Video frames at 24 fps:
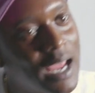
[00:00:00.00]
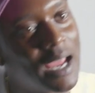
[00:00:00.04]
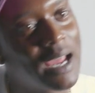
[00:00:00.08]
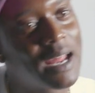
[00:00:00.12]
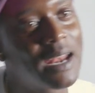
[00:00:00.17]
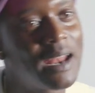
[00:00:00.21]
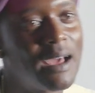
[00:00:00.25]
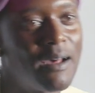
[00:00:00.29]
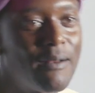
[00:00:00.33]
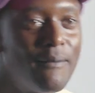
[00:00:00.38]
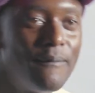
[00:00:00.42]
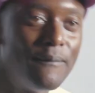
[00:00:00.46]

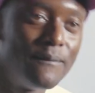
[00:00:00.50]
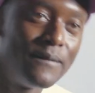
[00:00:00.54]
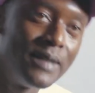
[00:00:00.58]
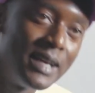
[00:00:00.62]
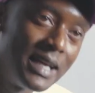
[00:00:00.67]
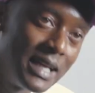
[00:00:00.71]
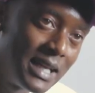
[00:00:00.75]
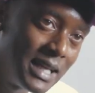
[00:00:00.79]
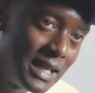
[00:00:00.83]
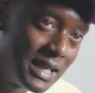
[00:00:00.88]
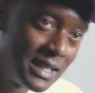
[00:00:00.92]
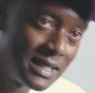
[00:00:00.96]
hanging out in
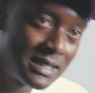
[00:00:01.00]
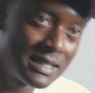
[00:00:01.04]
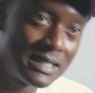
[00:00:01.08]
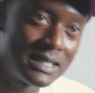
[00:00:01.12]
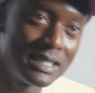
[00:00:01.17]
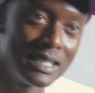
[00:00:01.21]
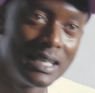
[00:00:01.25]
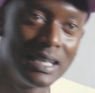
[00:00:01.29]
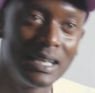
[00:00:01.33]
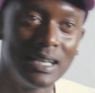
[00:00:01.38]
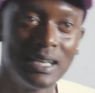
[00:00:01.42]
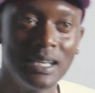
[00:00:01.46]
Venice,
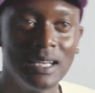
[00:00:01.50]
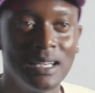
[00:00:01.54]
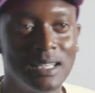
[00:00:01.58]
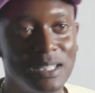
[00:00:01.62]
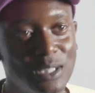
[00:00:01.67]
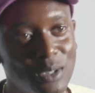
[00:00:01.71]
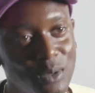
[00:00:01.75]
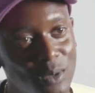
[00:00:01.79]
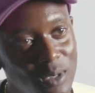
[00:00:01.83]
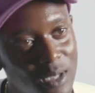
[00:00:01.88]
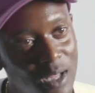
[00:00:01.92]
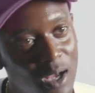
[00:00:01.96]

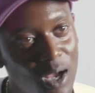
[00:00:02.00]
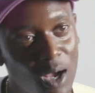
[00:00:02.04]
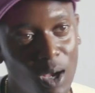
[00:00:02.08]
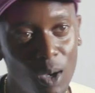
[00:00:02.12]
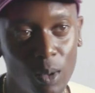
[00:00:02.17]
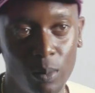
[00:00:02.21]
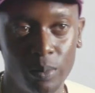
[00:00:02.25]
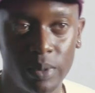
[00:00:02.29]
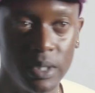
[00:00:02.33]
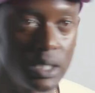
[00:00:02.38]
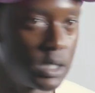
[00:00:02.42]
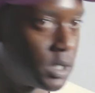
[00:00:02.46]
doing the
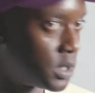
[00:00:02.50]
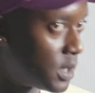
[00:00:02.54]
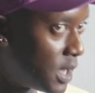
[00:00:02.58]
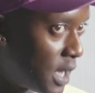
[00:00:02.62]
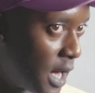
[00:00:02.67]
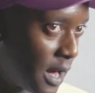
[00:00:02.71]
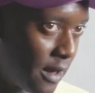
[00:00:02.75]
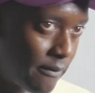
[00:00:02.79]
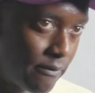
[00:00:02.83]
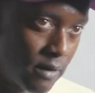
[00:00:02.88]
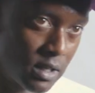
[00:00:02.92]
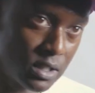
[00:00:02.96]
whole beach
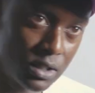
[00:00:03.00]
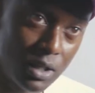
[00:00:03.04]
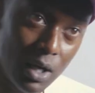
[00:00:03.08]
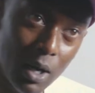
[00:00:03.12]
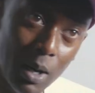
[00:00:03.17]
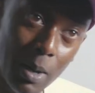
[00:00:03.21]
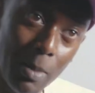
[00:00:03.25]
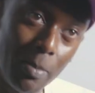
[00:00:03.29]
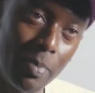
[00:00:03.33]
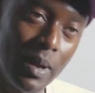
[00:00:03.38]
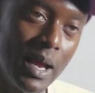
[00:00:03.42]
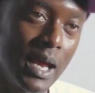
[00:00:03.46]
life. I
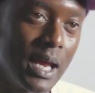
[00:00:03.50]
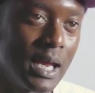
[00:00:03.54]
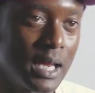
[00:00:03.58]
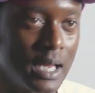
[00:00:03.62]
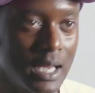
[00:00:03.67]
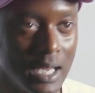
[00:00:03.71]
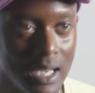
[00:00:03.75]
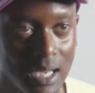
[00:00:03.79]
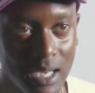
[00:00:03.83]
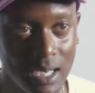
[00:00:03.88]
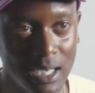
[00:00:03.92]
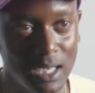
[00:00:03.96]
started
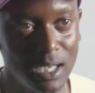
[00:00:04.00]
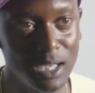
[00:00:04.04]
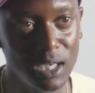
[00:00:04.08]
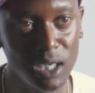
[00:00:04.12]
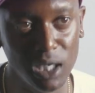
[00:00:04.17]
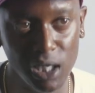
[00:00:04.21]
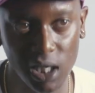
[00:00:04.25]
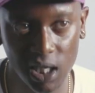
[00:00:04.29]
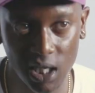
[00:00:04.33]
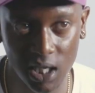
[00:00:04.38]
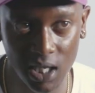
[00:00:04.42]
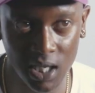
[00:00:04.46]
baking,
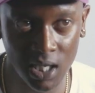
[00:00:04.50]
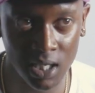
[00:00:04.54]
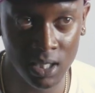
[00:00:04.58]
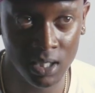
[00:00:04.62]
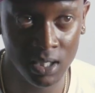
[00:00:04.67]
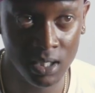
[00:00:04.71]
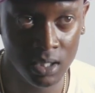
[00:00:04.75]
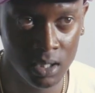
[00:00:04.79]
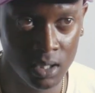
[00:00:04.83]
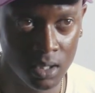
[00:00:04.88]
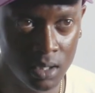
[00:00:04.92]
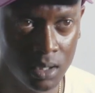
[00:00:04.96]

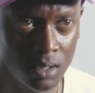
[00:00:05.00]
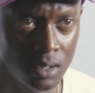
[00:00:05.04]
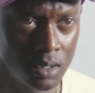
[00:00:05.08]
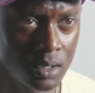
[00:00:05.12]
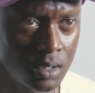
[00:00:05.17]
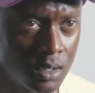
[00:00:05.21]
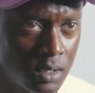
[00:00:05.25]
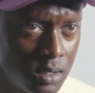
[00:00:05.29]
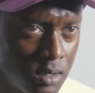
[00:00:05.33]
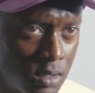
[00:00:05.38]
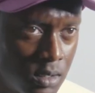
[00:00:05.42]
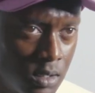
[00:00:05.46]
cooking,
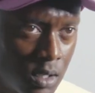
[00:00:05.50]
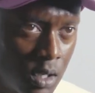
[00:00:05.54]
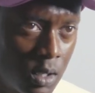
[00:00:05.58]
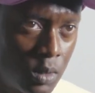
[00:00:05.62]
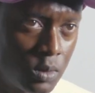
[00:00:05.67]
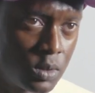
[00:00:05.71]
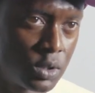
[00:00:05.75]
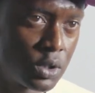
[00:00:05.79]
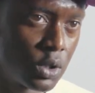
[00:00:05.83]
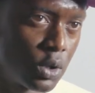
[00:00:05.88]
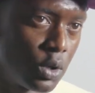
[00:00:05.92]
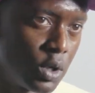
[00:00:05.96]
you
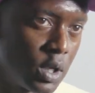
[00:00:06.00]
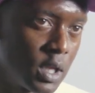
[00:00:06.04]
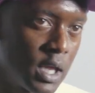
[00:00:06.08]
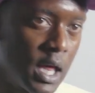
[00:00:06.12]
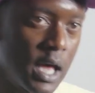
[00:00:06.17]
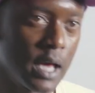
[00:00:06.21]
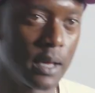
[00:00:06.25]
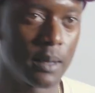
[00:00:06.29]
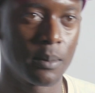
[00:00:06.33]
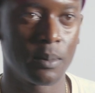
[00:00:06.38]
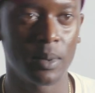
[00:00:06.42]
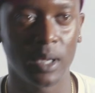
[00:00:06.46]
know, we throwing
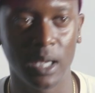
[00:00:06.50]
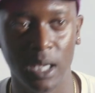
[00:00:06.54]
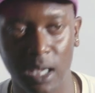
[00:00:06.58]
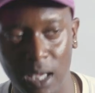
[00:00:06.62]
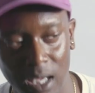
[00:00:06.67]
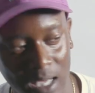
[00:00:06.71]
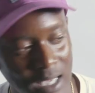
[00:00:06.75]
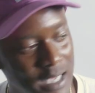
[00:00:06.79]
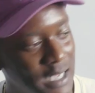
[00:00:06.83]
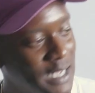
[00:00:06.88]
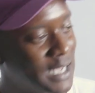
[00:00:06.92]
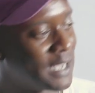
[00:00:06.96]
like
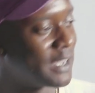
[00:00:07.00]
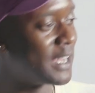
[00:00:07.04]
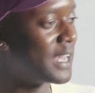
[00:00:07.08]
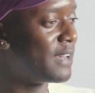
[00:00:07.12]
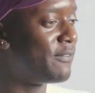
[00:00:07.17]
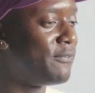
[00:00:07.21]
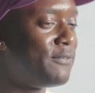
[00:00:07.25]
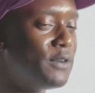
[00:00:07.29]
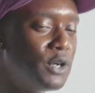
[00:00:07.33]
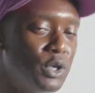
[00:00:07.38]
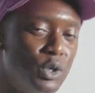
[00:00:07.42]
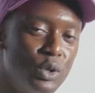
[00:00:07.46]
big
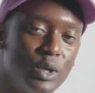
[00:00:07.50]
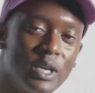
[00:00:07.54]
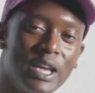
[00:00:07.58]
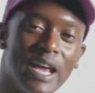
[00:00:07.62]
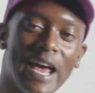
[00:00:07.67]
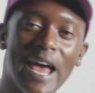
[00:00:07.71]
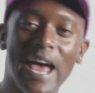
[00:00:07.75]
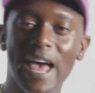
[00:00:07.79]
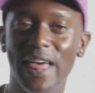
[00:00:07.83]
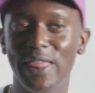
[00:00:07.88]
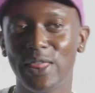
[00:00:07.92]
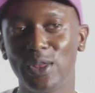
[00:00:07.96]
food
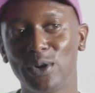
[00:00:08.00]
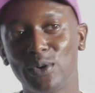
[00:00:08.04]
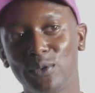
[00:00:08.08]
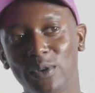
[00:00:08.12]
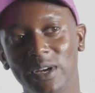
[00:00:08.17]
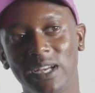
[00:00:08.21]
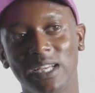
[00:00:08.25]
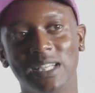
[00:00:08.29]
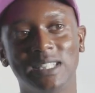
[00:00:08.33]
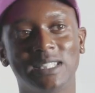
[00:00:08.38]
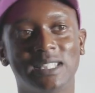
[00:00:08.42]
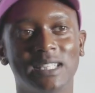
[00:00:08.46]

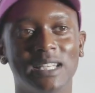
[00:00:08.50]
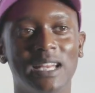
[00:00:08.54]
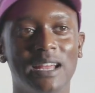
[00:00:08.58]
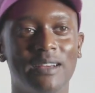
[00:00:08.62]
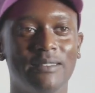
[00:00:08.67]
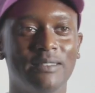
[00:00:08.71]
gatherings and